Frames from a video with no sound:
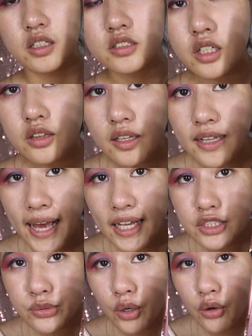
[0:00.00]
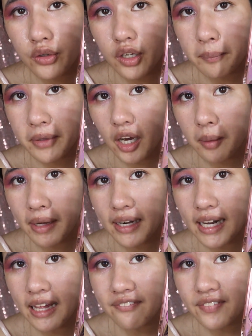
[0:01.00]
So the last row gonna be on my
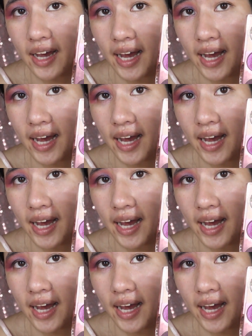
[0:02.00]
left